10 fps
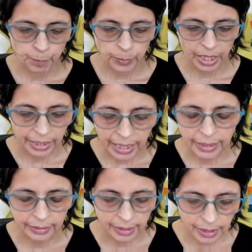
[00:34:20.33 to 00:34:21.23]

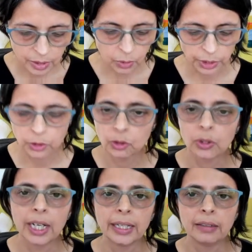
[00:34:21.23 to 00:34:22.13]
Again, this is going to
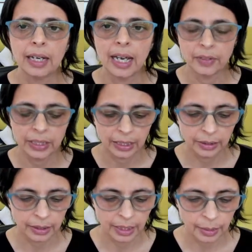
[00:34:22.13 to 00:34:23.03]
try and navigate
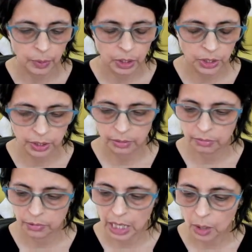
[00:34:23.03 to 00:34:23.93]
the neighbors.
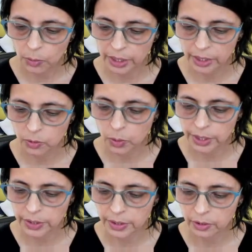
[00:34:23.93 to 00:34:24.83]
Now we are at
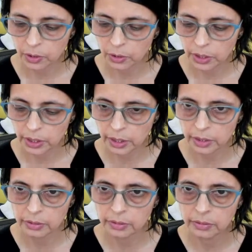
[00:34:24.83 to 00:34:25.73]
1, 0
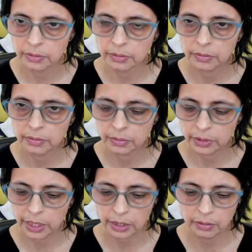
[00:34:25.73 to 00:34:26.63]
here.
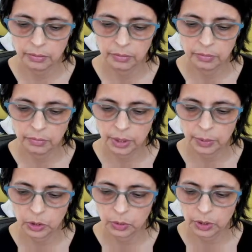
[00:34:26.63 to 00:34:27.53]
Okay, maybe
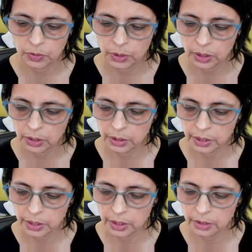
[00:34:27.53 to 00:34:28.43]
do a different color
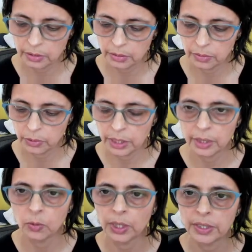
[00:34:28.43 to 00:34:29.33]
here. We are
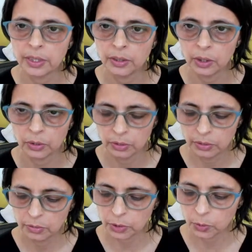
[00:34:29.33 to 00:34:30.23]
at 1, 0.
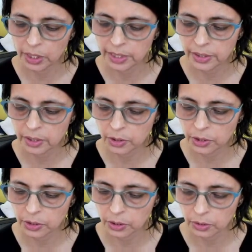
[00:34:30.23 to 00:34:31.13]
We were at 0,
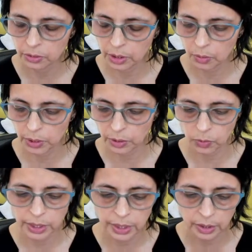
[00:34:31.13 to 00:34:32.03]
0. Now we're at
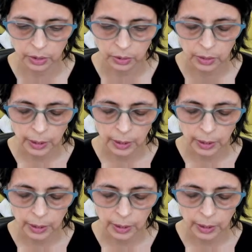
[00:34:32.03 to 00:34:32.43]
1, 0.